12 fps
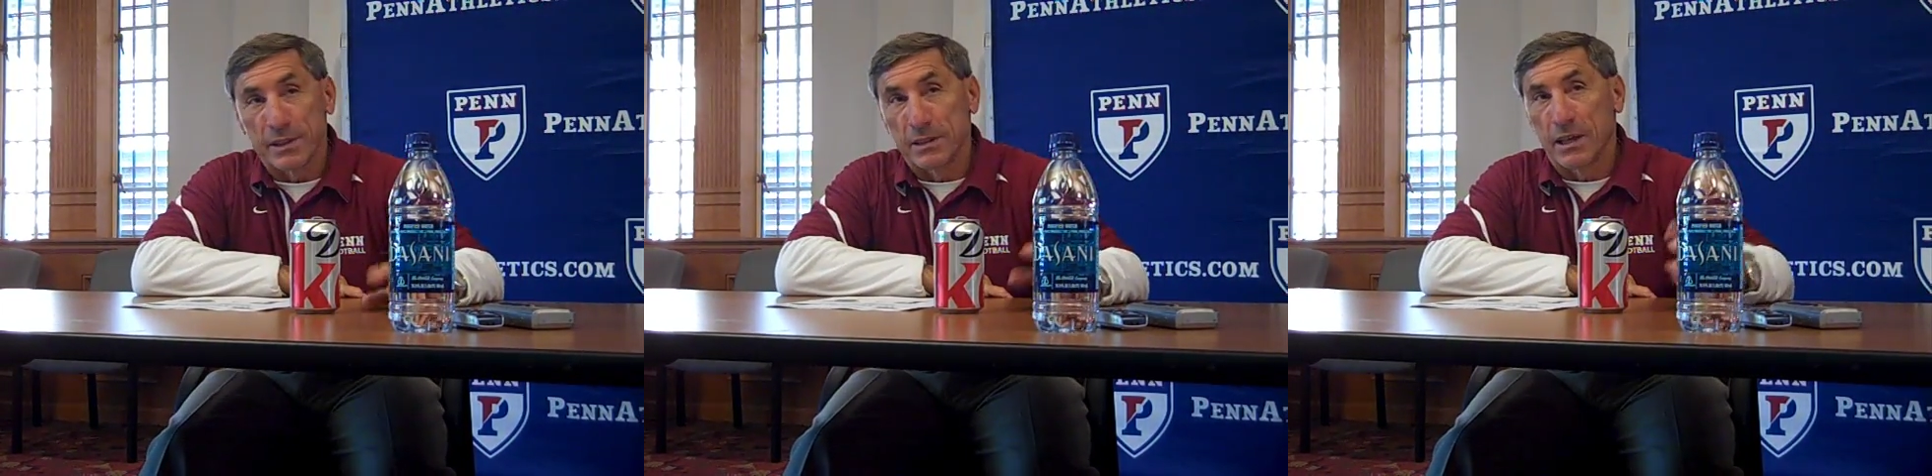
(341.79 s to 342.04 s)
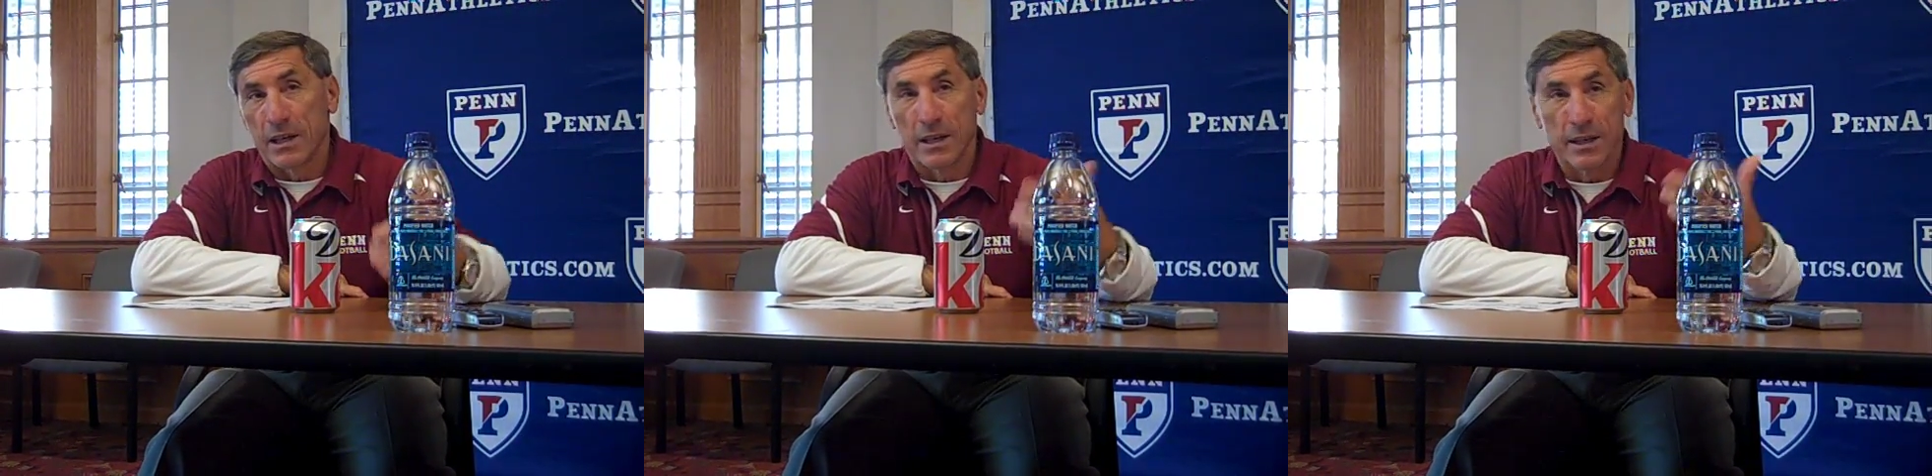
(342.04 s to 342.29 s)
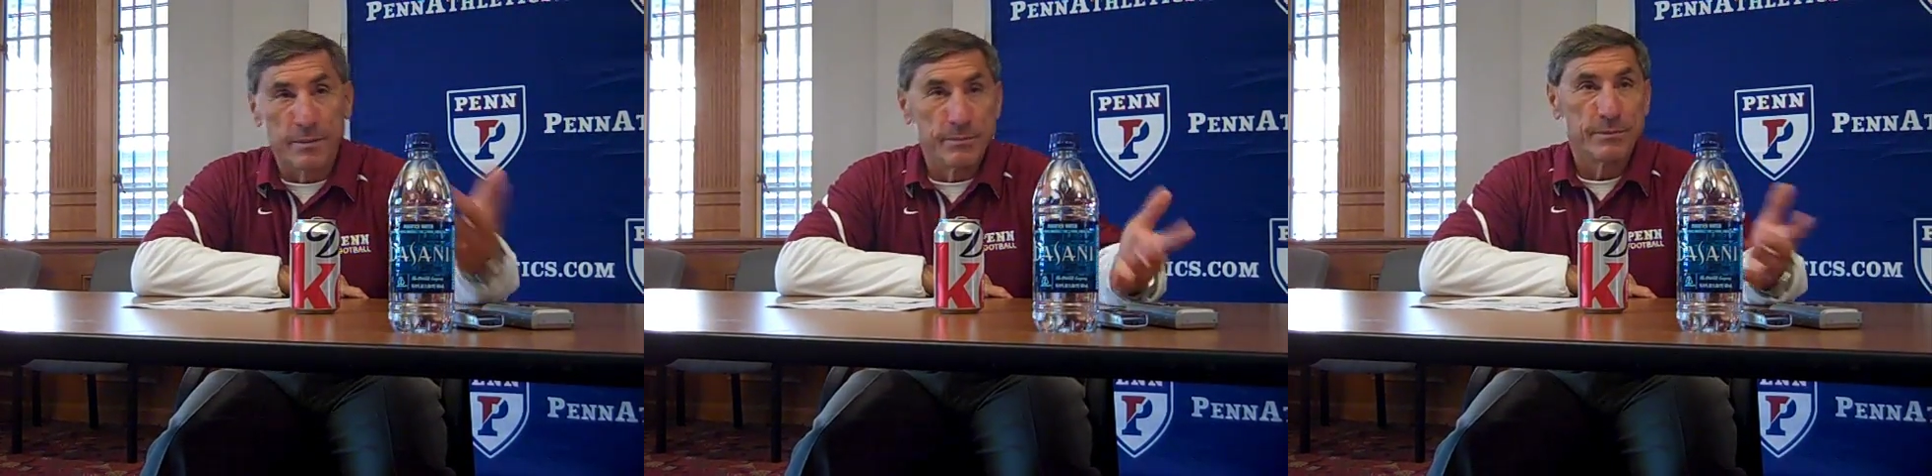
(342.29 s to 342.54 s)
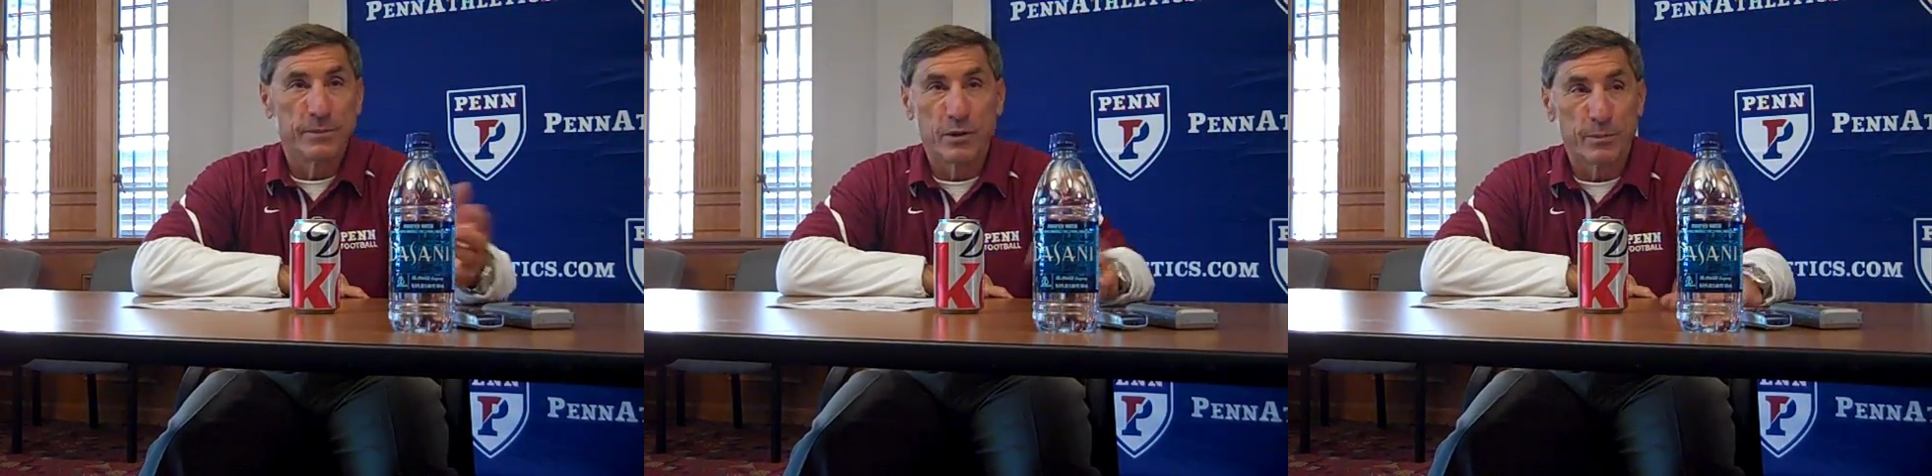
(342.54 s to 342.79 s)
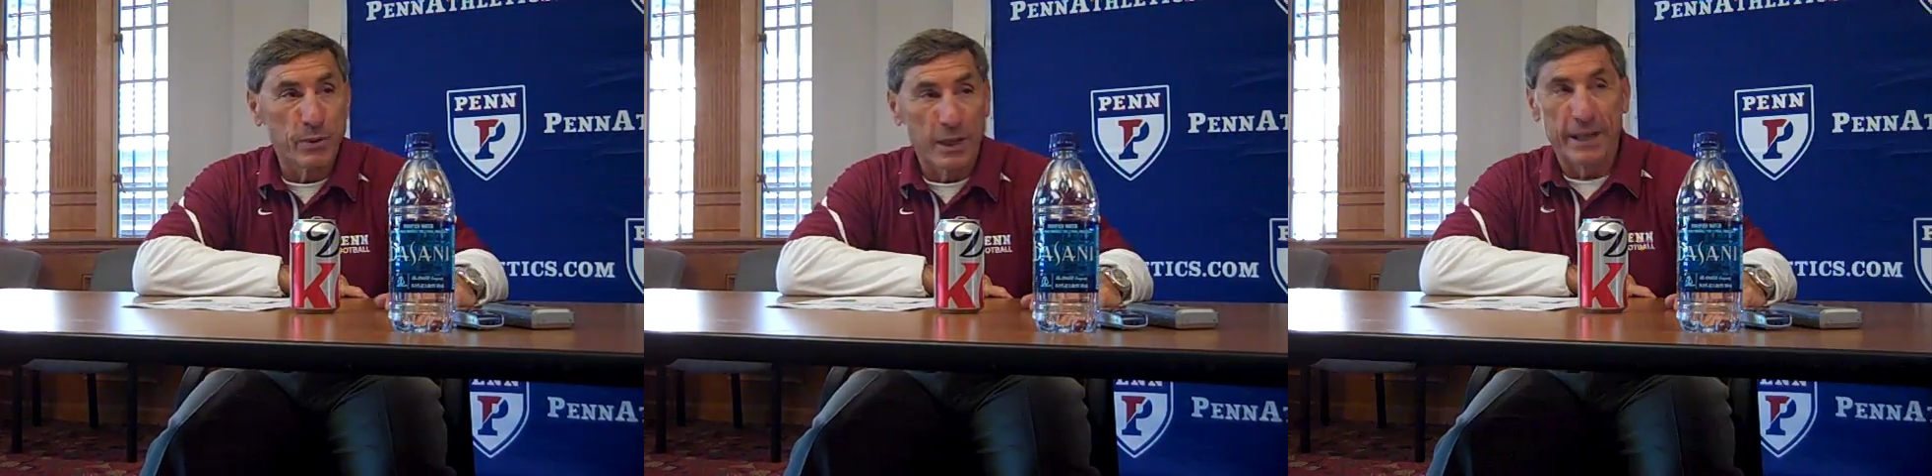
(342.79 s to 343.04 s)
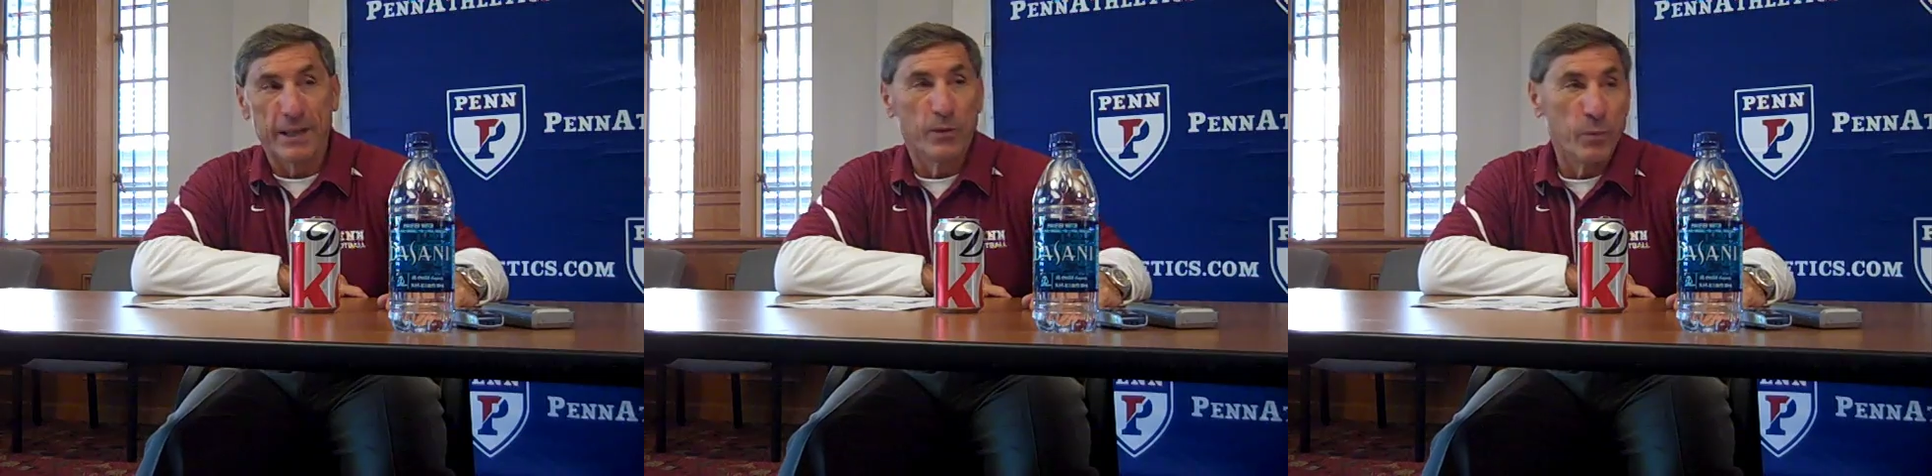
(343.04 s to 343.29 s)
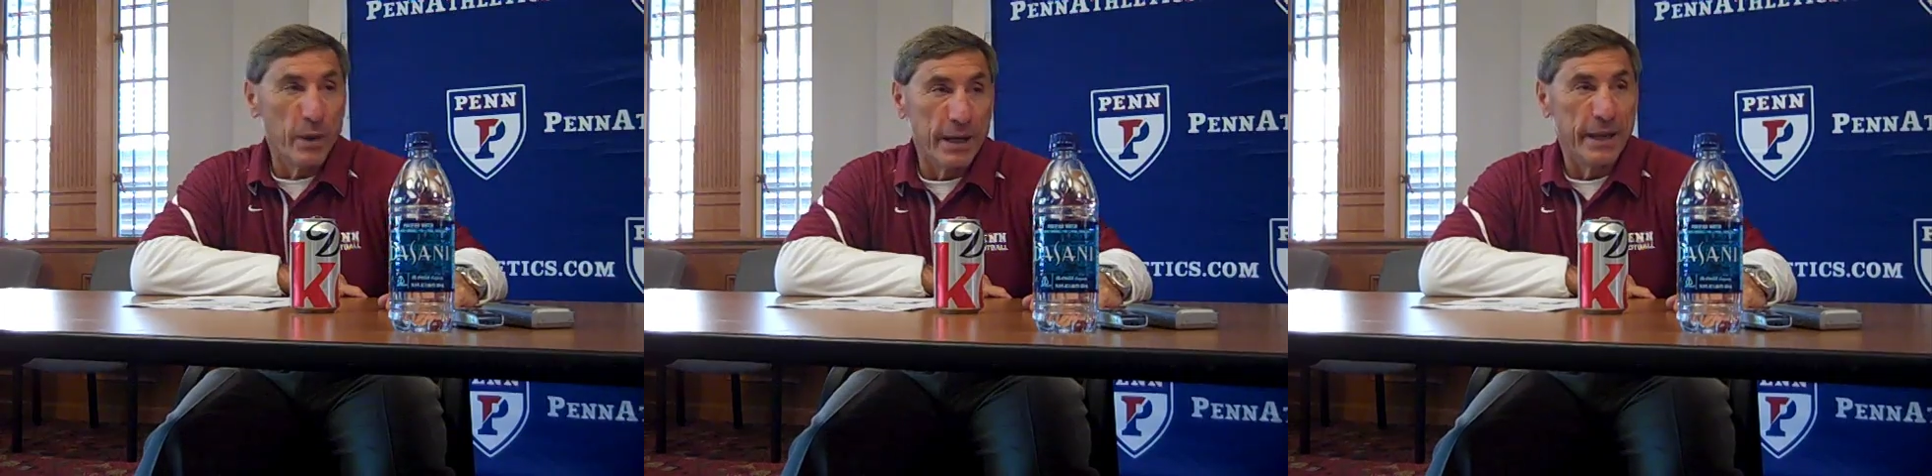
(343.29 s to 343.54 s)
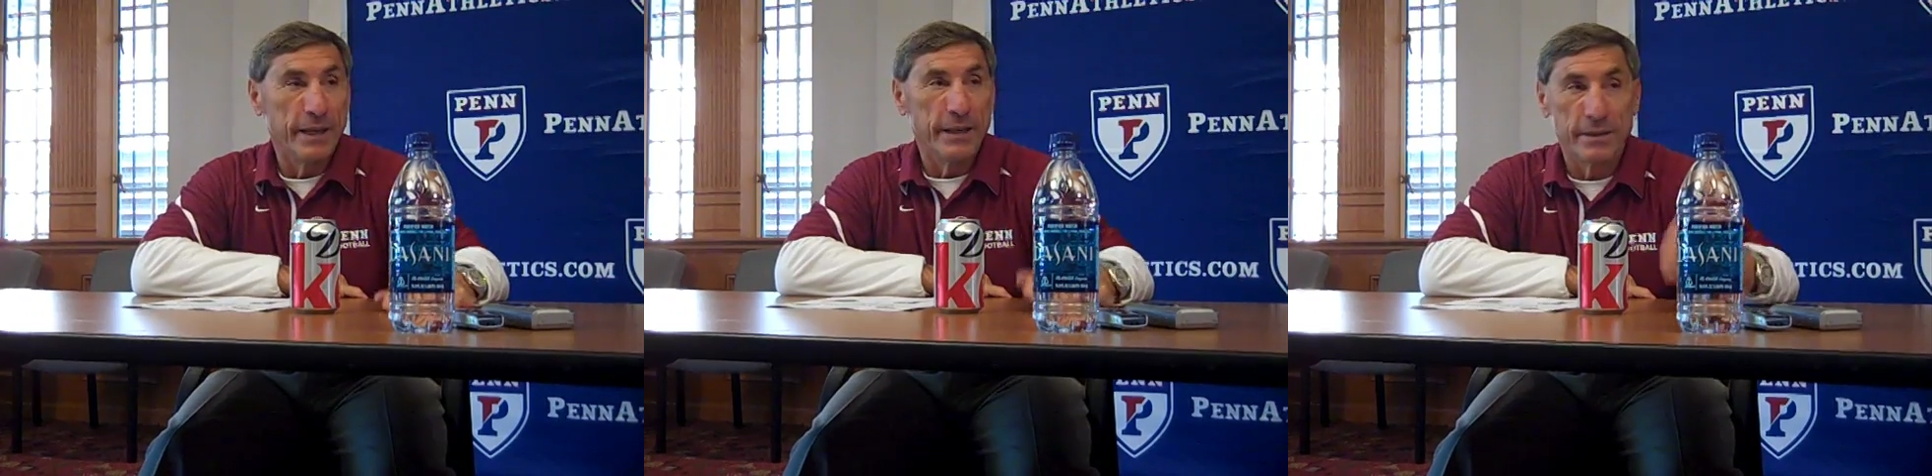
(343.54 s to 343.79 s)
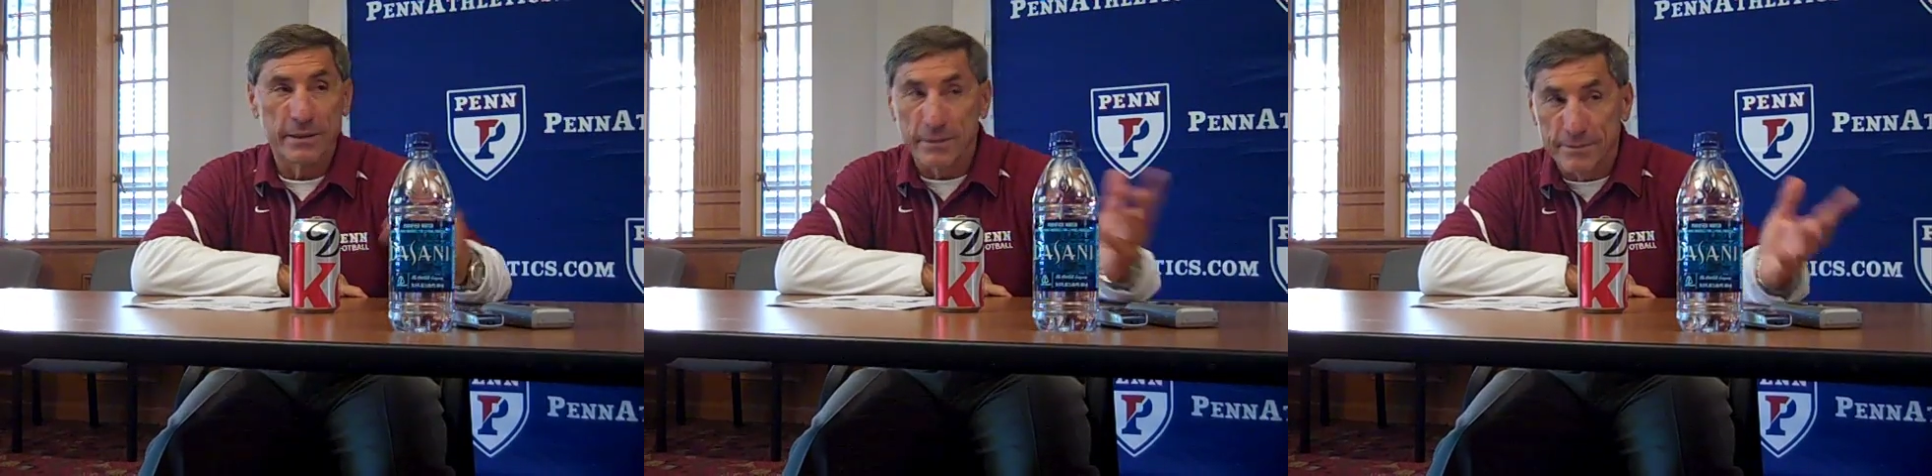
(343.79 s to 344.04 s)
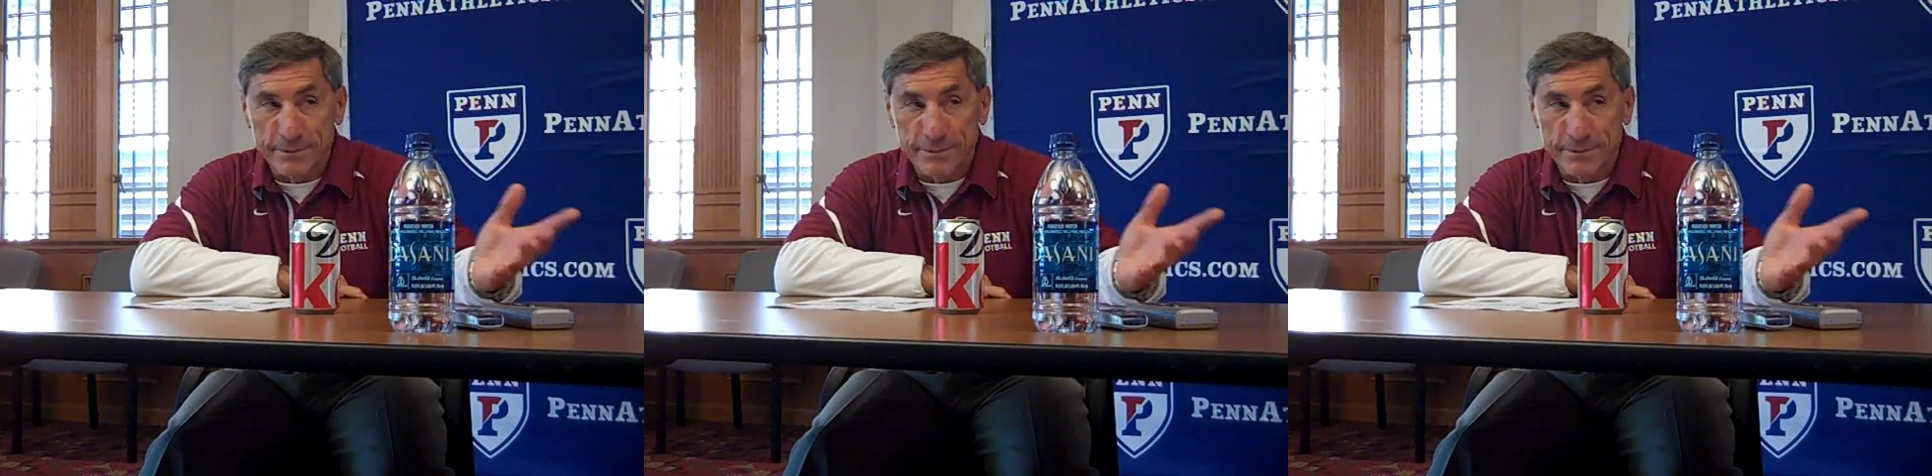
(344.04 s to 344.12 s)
at the time. You're playing away.